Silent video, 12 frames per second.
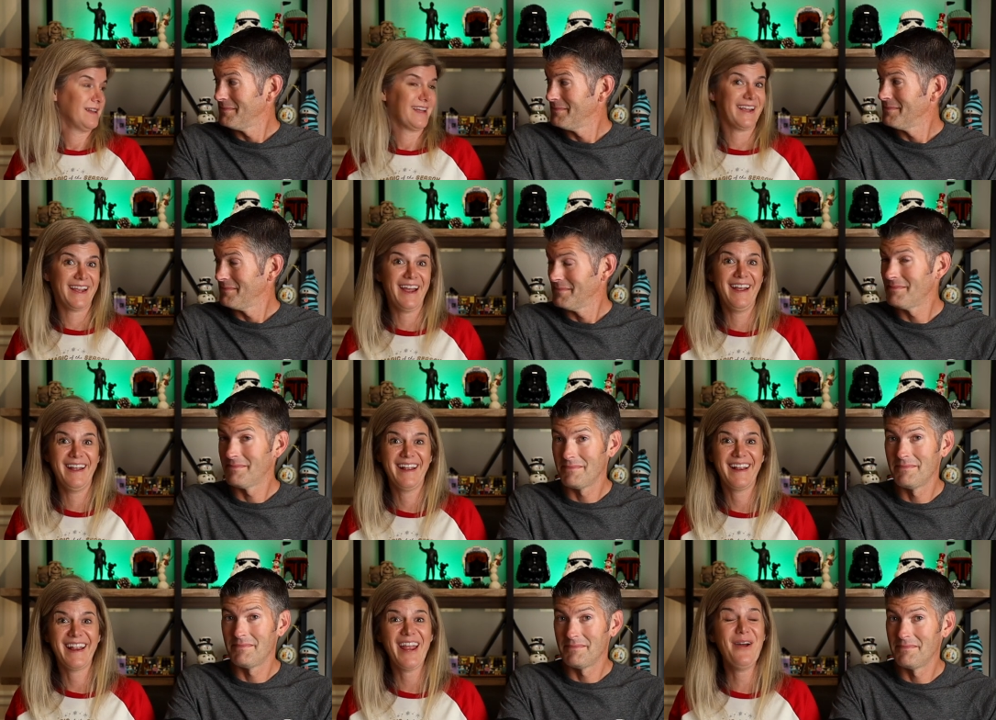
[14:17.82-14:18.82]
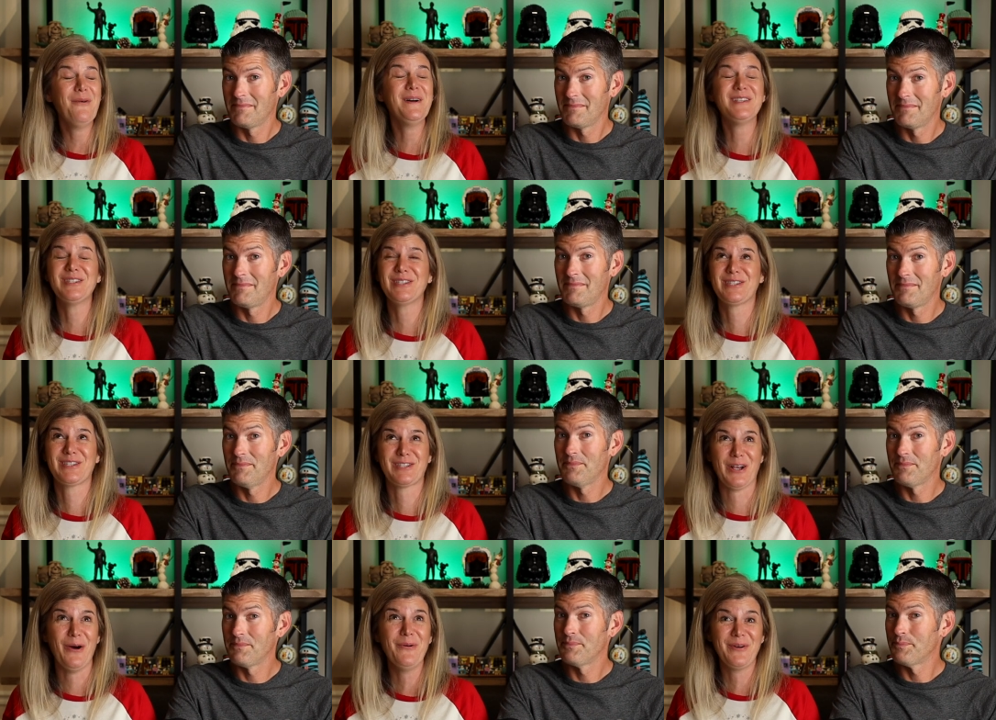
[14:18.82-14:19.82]
Speaker 1: Like, it was
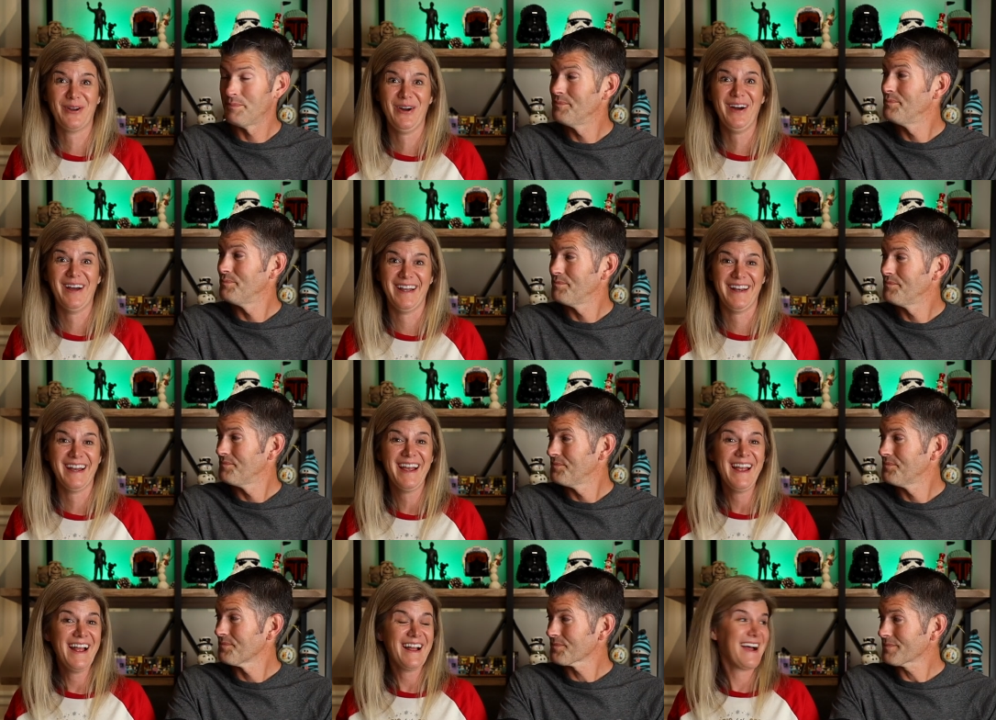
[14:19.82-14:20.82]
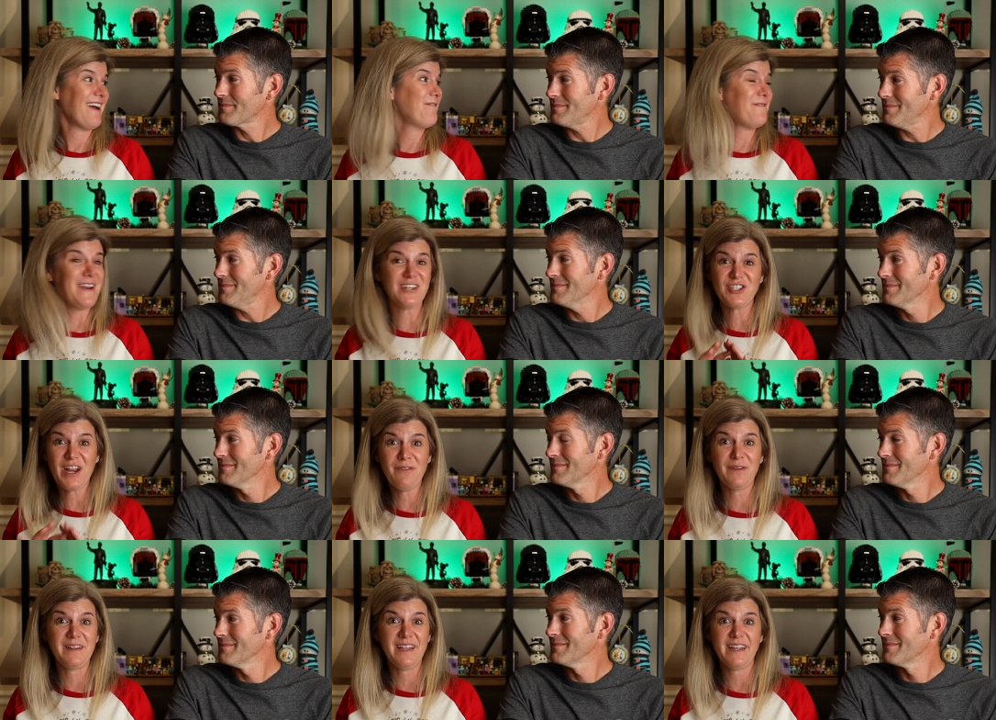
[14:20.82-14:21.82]
so good. I finished
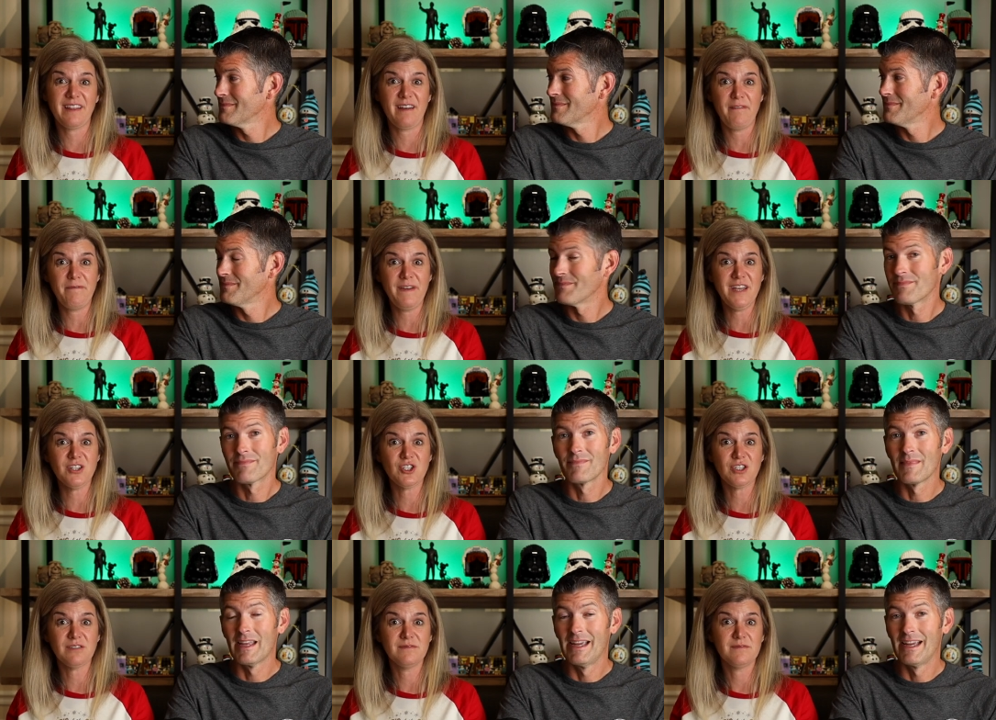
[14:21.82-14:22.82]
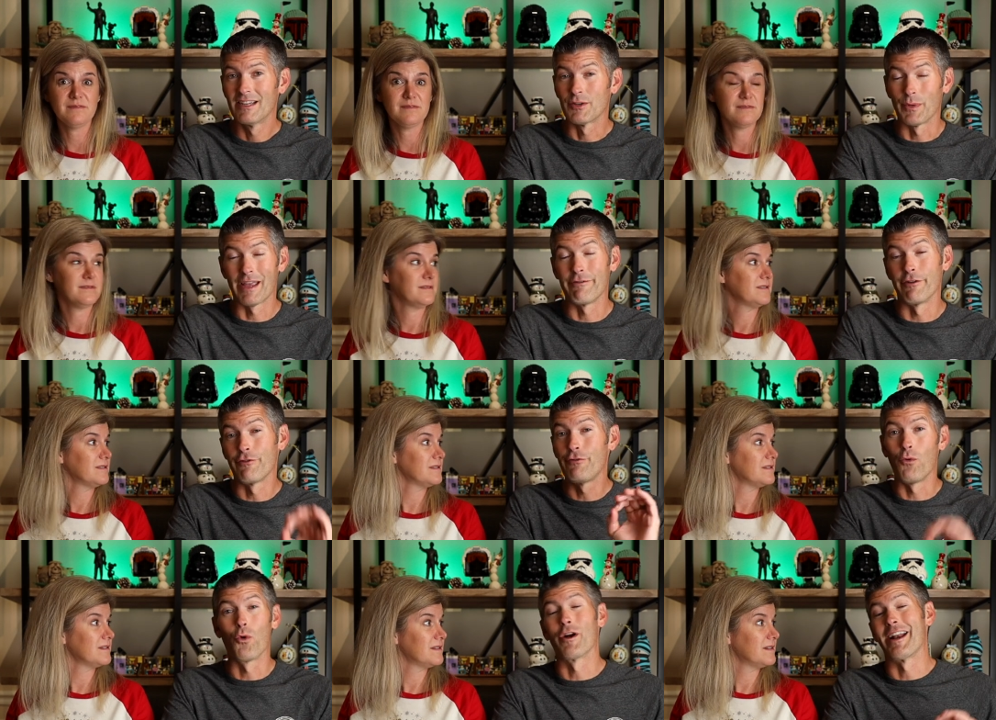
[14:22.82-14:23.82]
every lick of that fish.
Speaker 2: So we gave it a
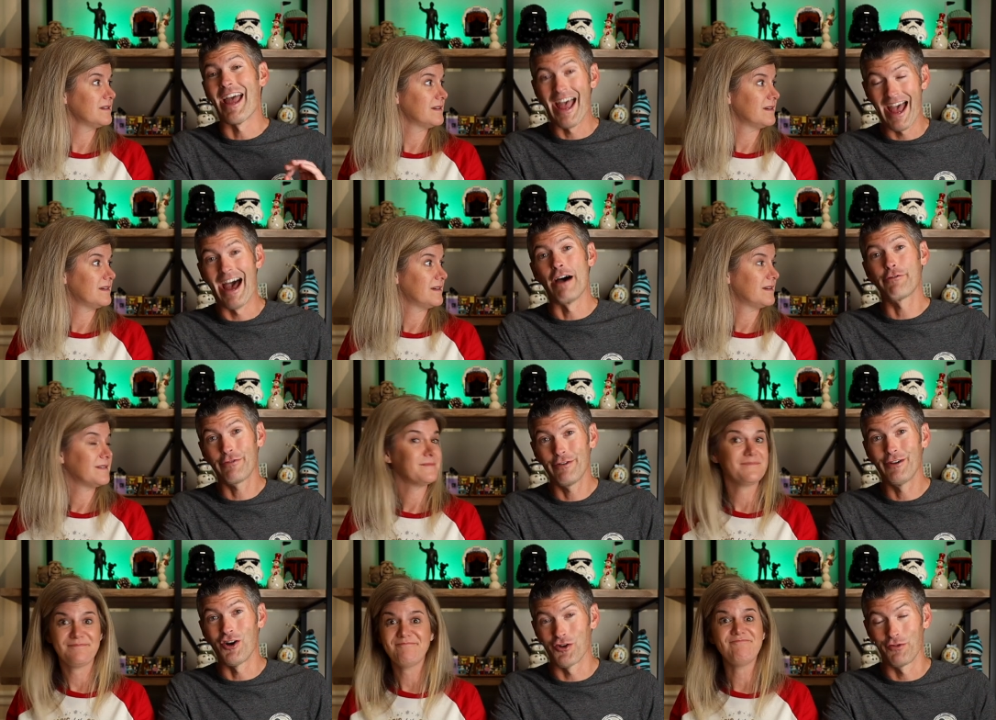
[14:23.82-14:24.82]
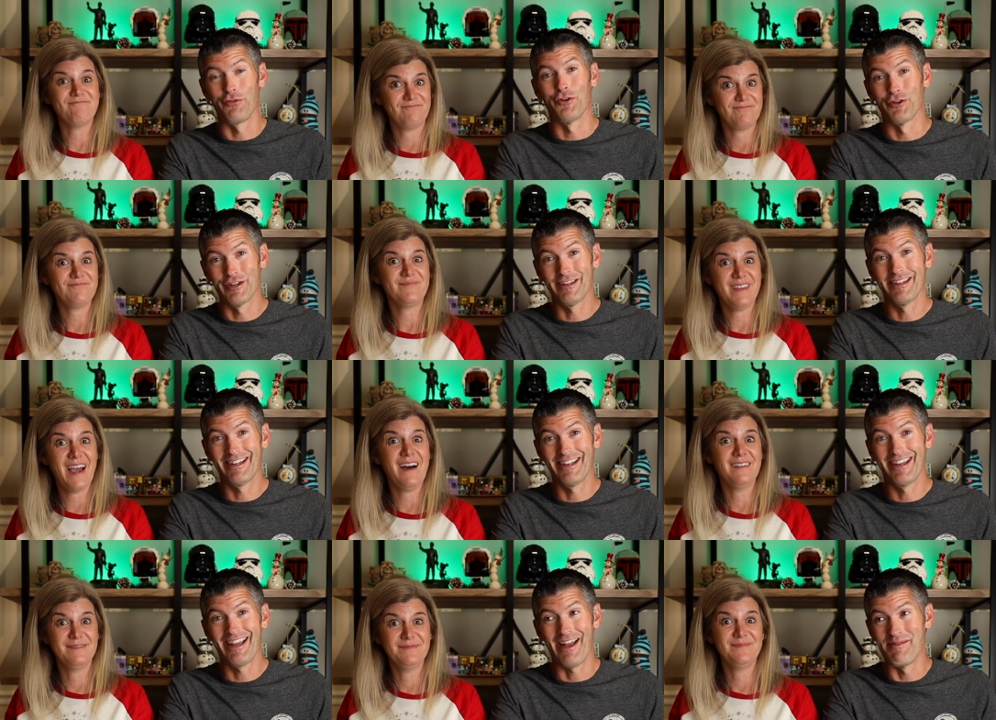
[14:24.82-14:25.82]
four and a half on food. Yeah.
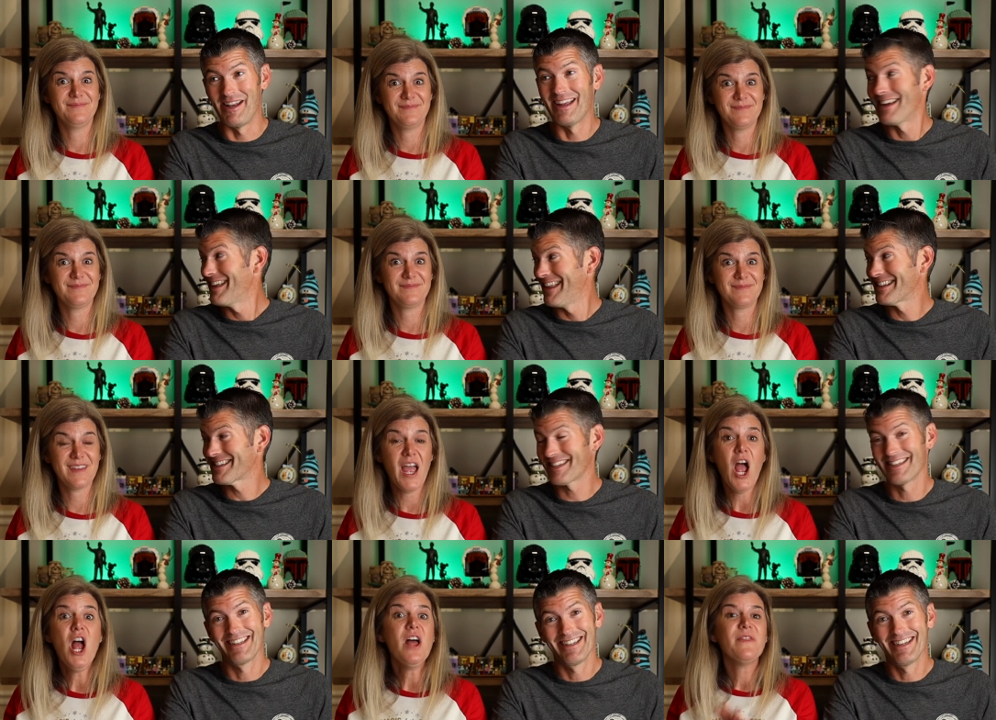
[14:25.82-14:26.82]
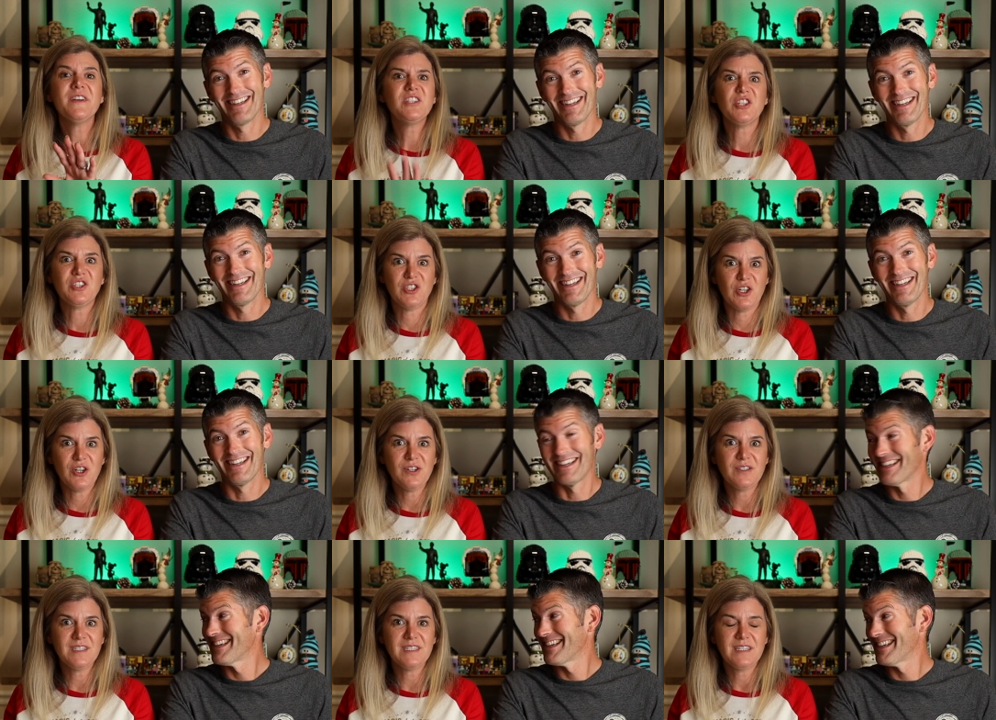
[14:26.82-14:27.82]
I mean, that, that's.
Speaker 1: The
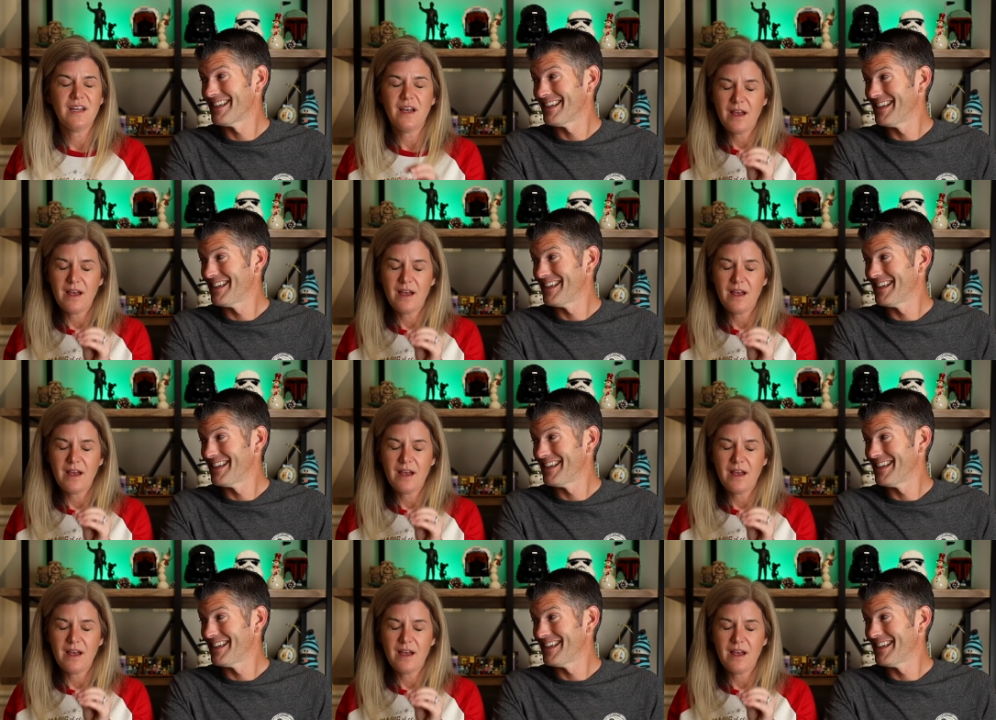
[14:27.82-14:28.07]
desserts,